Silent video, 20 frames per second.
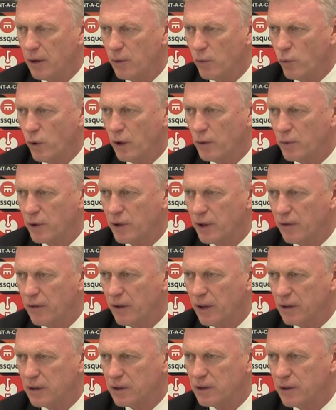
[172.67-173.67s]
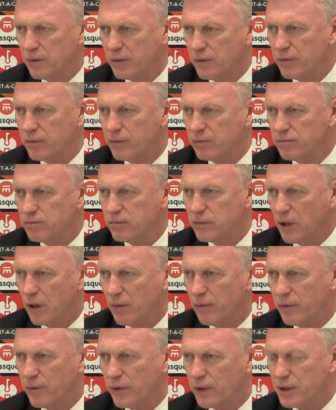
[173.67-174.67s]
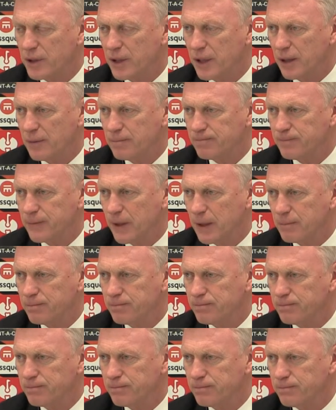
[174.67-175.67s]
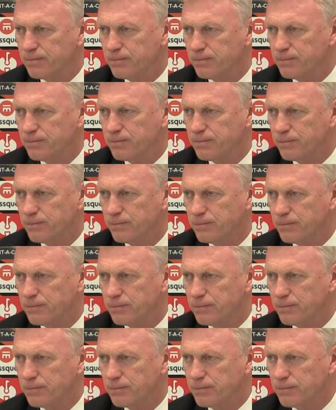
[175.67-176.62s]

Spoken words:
won with a relative comfort to that. Yeah.